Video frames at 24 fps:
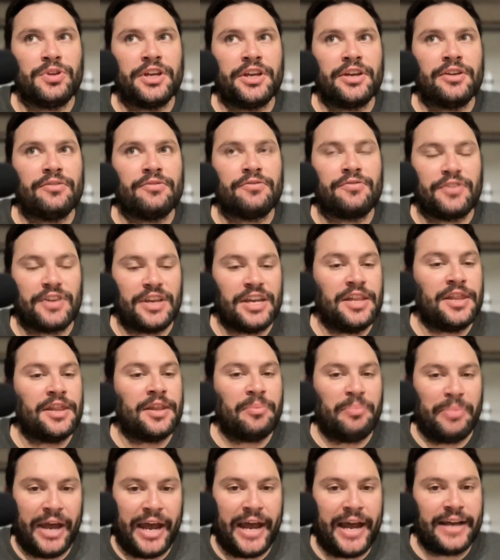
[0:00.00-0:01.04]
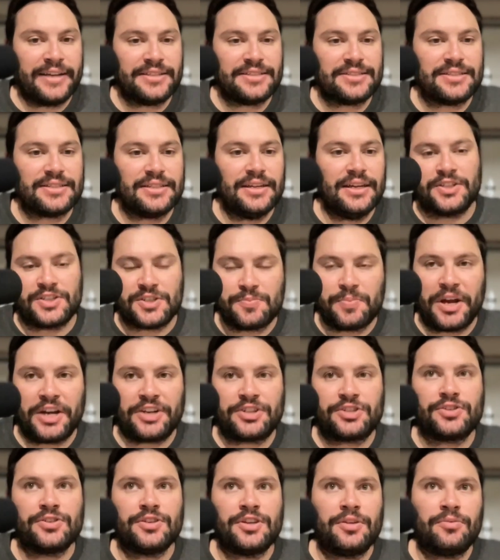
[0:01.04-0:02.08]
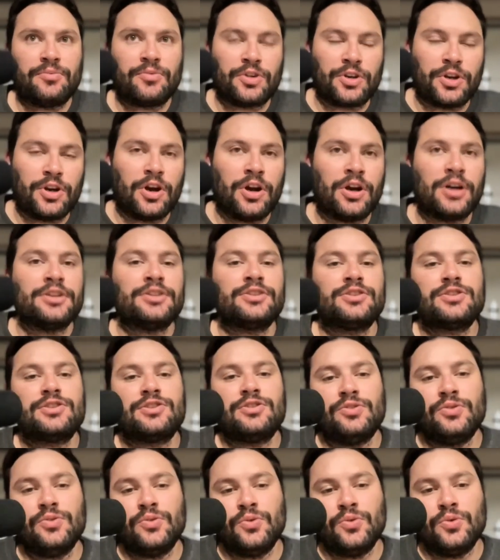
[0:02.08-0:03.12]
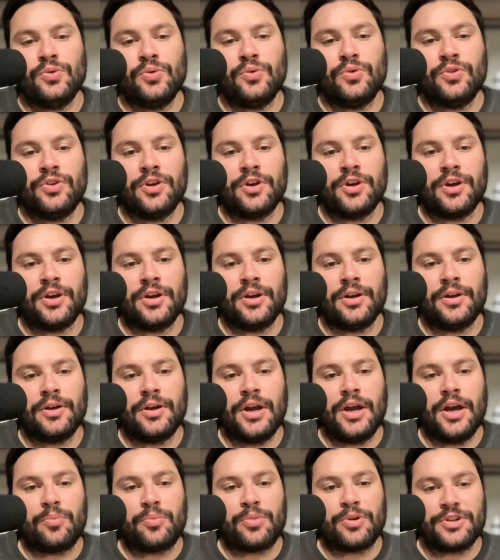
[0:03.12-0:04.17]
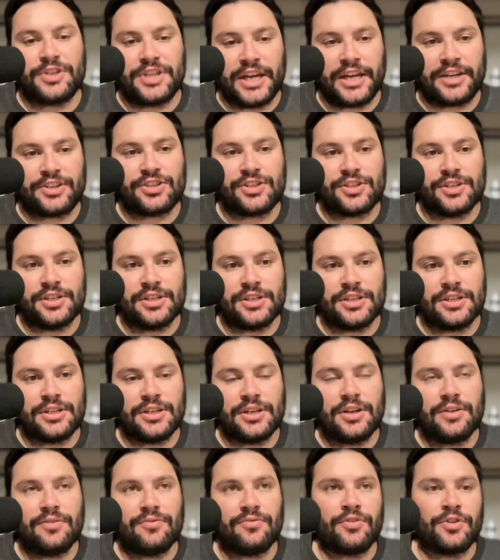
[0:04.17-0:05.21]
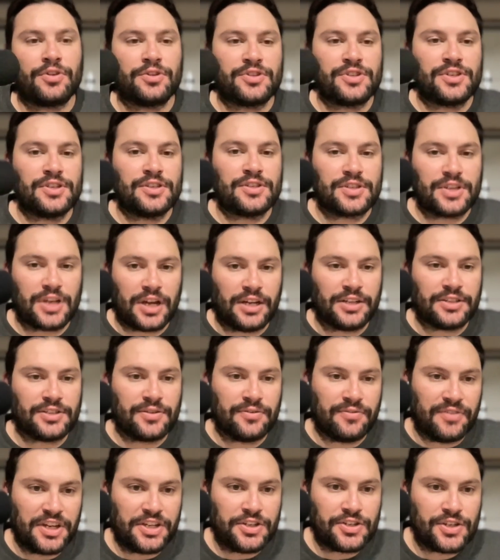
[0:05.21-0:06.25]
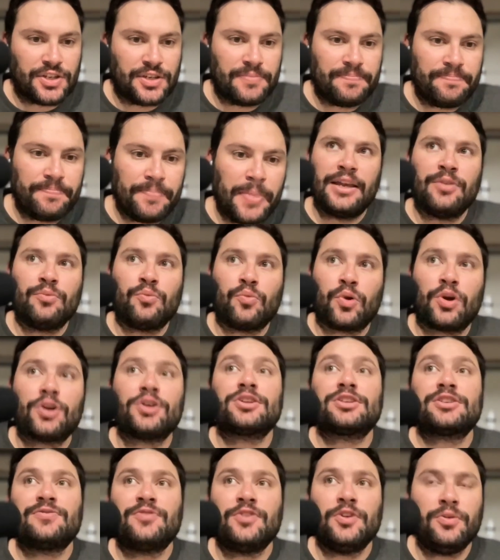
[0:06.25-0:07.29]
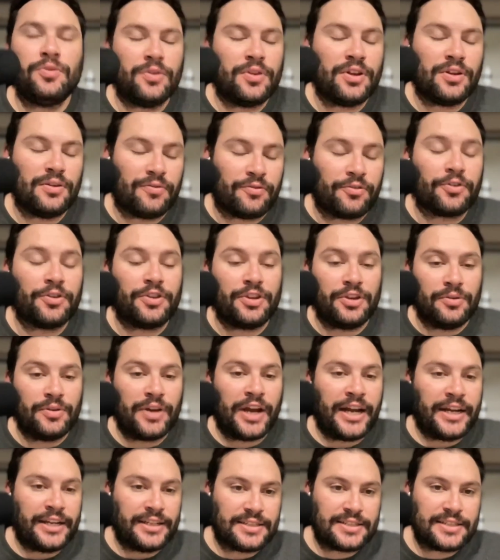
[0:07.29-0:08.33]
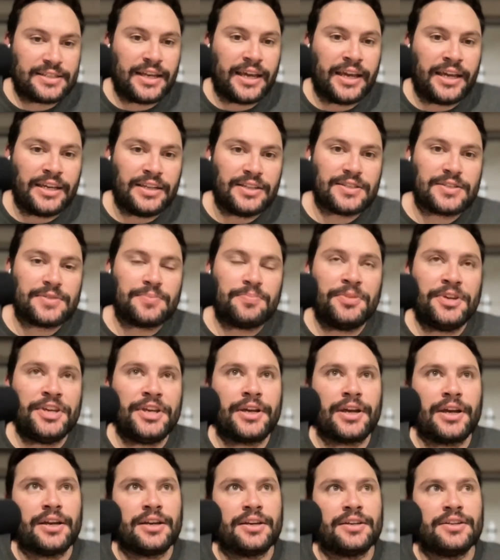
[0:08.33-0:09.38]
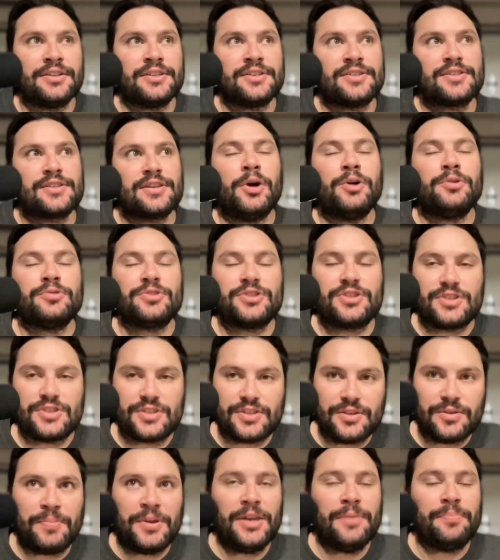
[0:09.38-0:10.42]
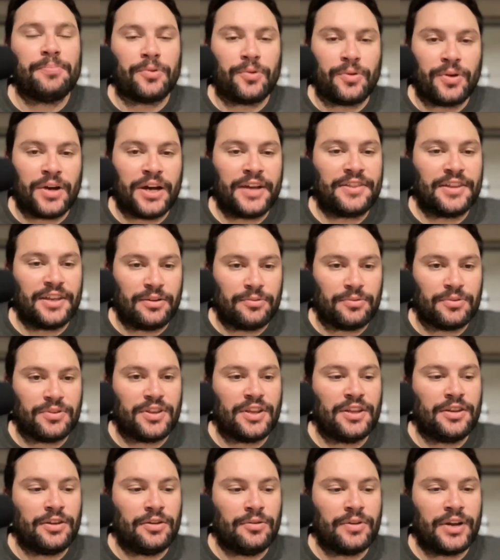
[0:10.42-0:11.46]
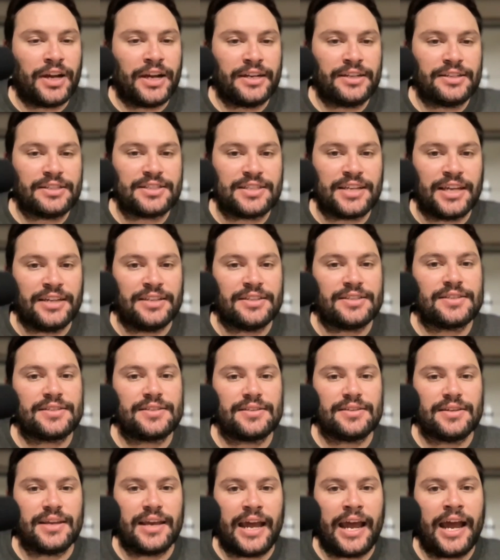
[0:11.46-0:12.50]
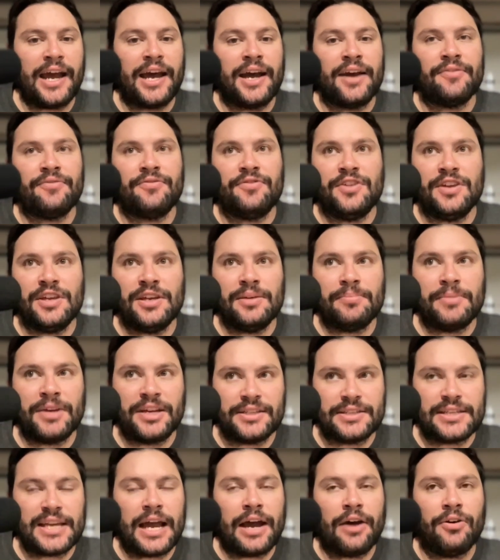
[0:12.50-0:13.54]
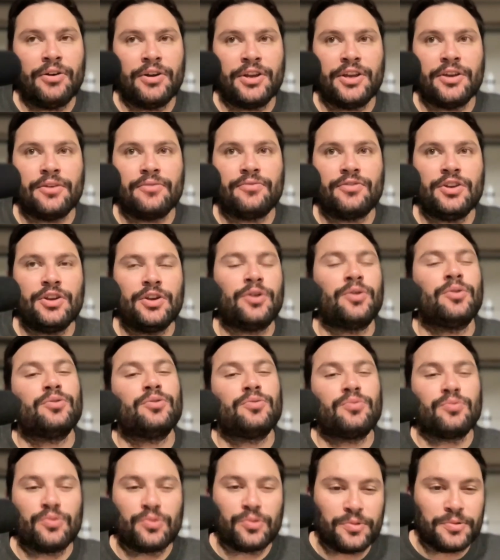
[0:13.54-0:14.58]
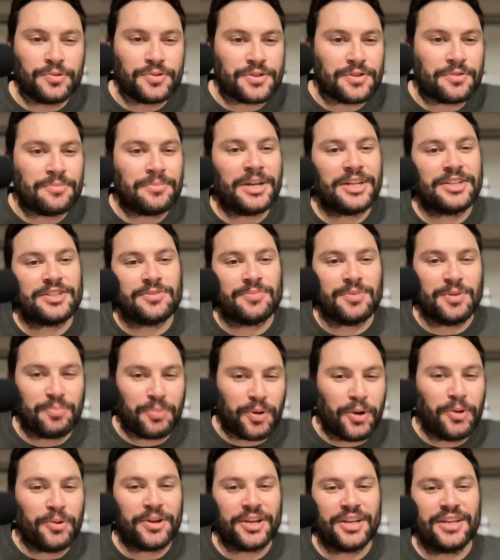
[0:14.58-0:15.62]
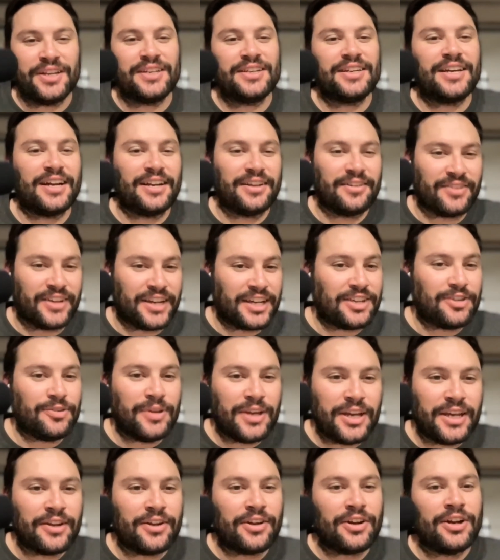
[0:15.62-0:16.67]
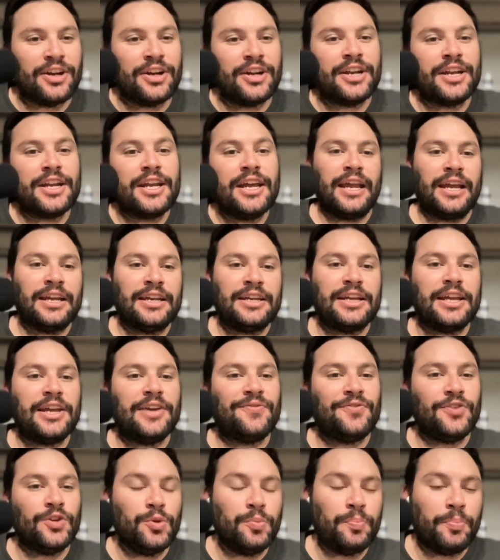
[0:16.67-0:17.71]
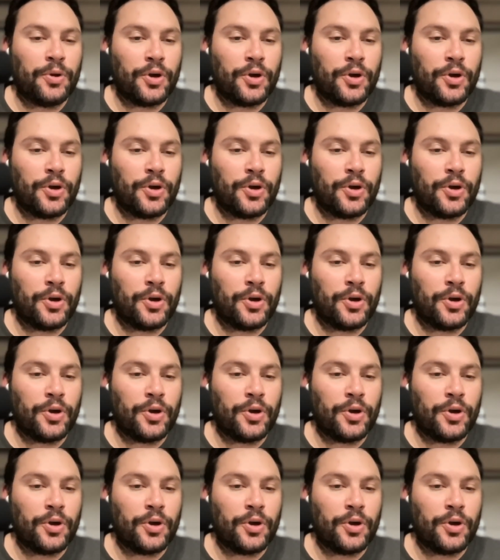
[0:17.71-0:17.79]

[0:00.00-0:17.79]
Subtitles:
live in the past, especially in regards to the protection versus conservation. It works for the United States because most people, I think, within the United States have the mentality of, rules are meant to be broken, kind of like you hit on. And if you